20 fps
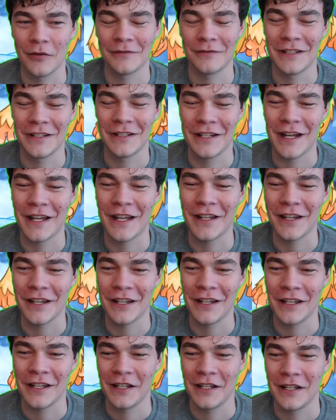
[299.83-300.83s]
I
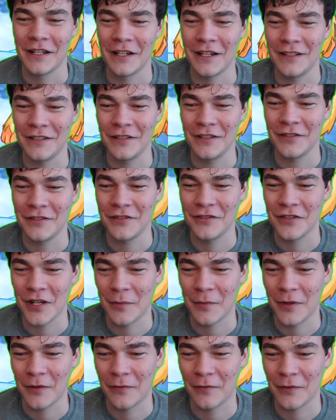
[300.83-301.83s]
I did a good
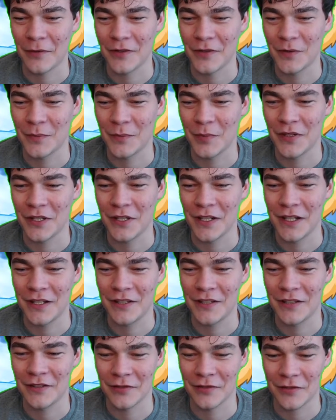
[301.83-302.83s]
job at first, but then I
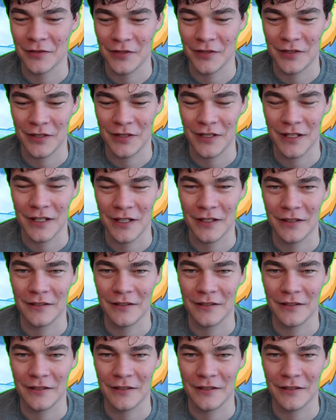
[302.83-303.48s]
did start to get